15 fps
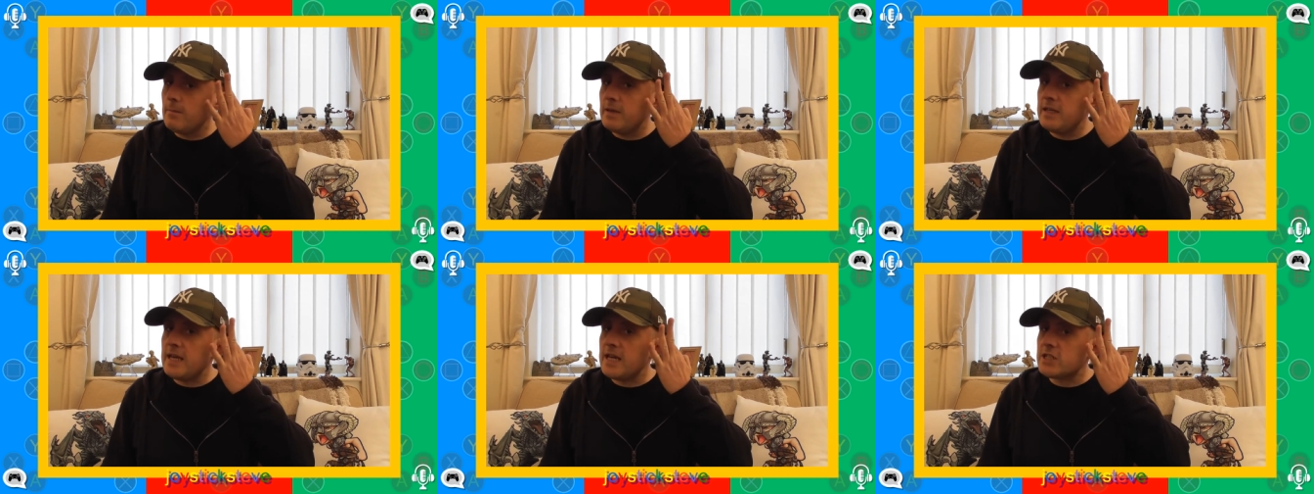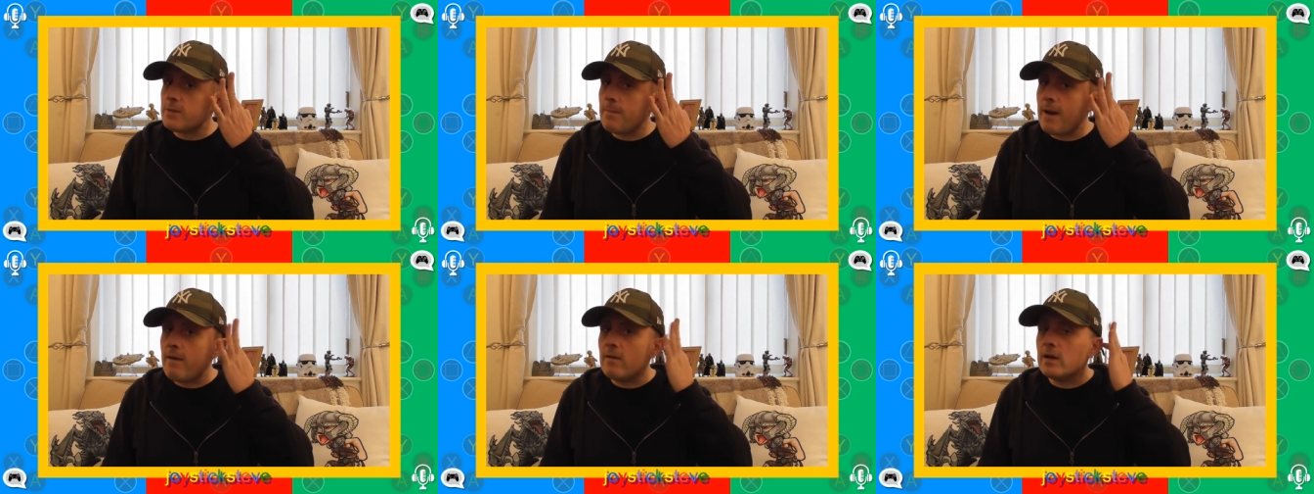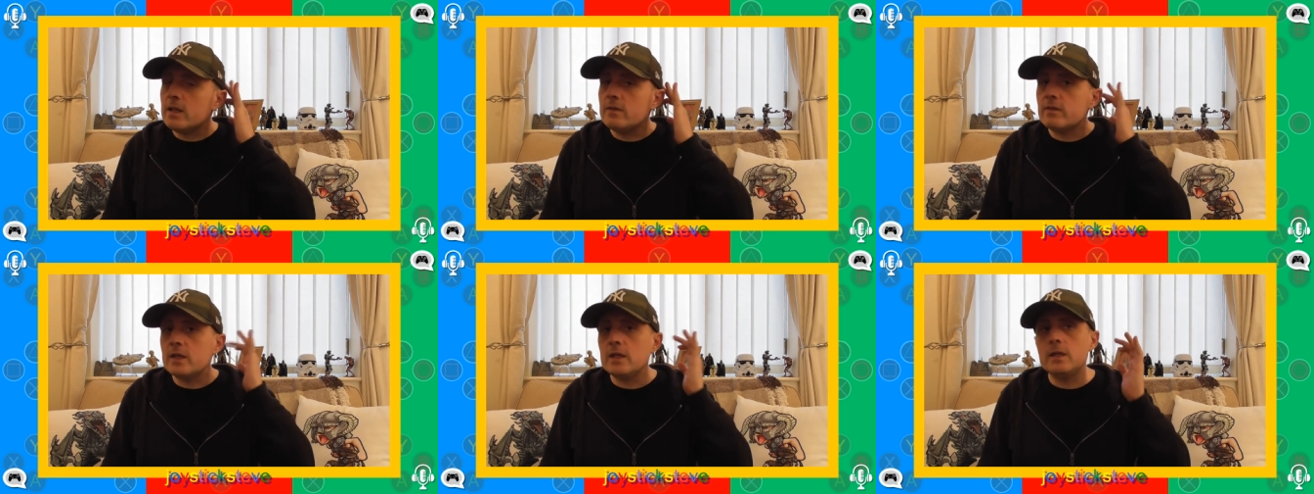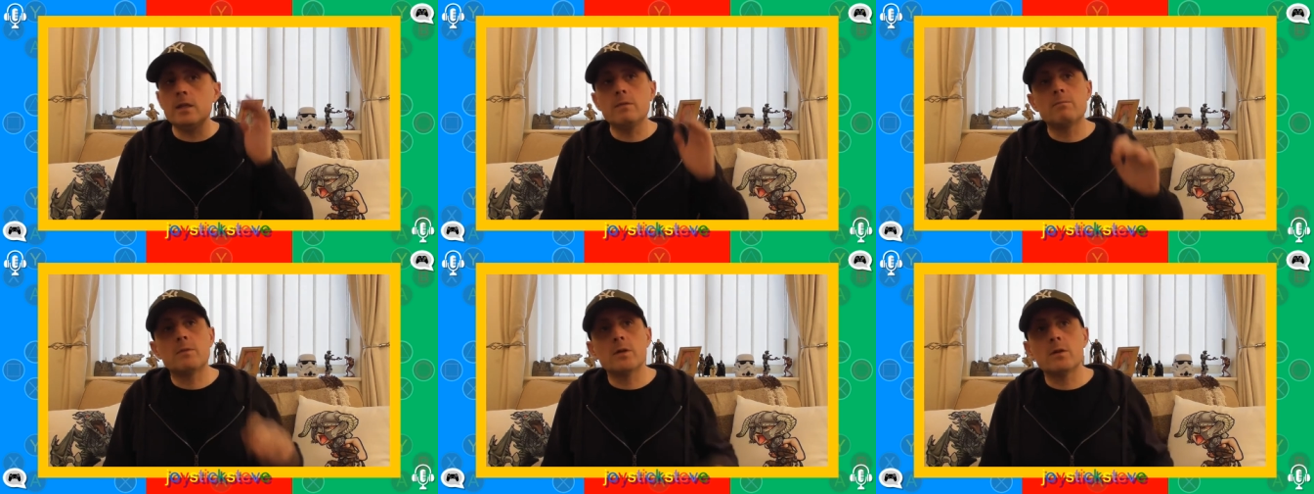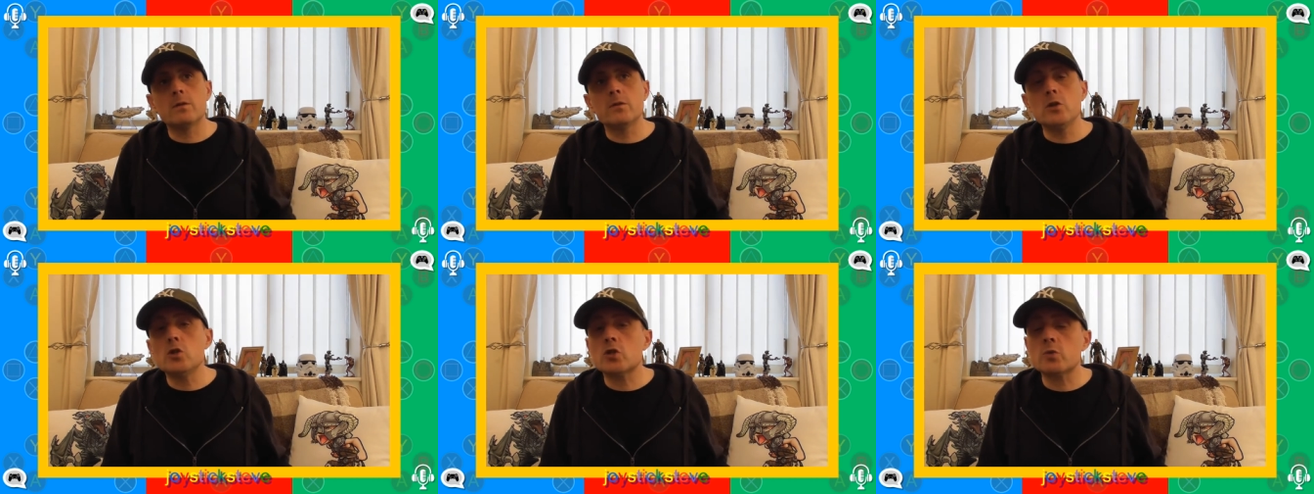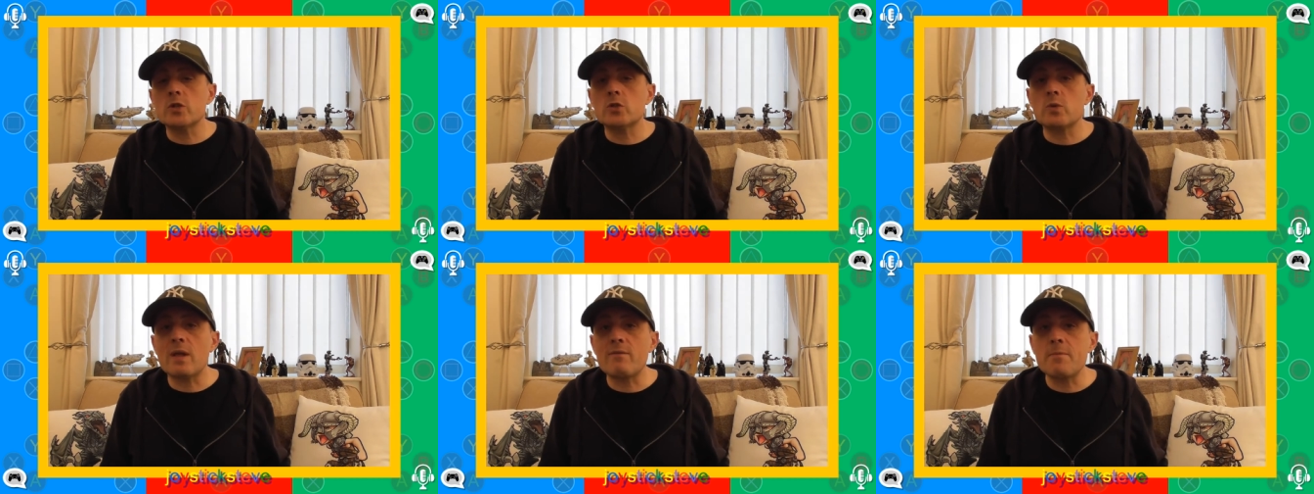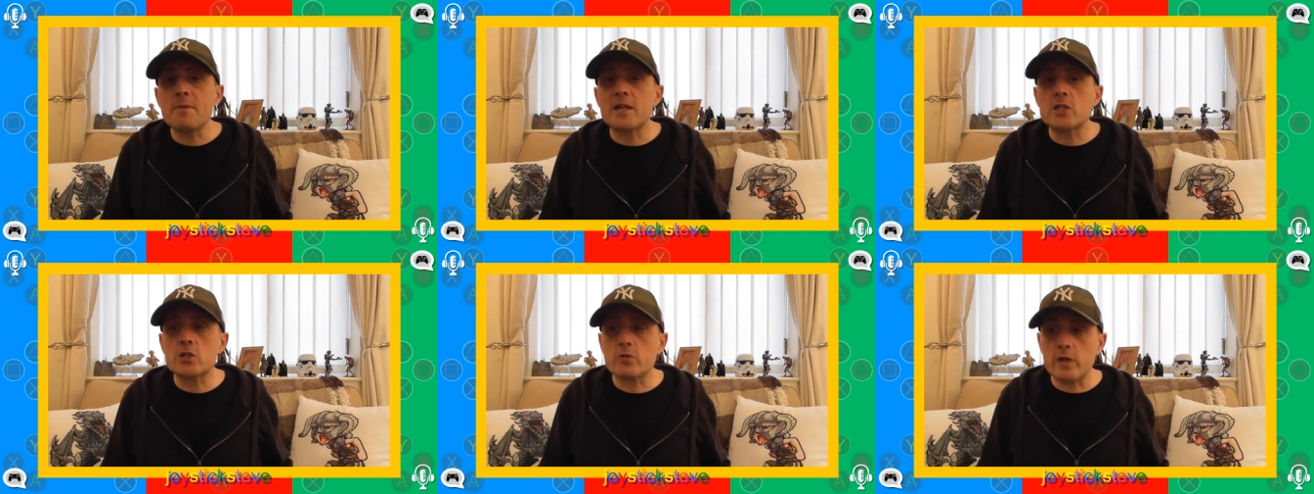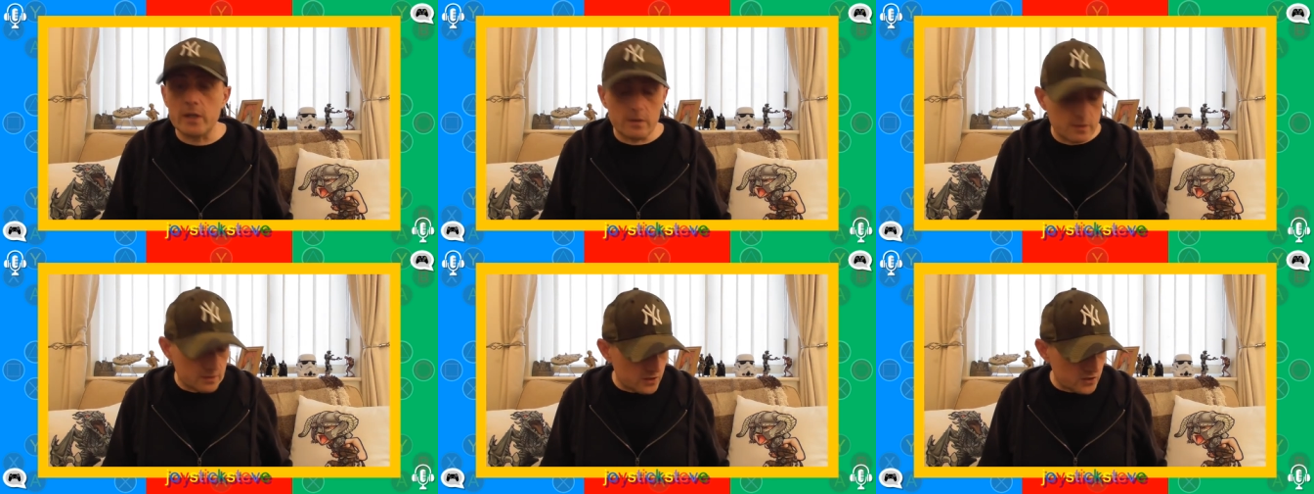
But yes, apparently the the new Switch will have a bigger screen.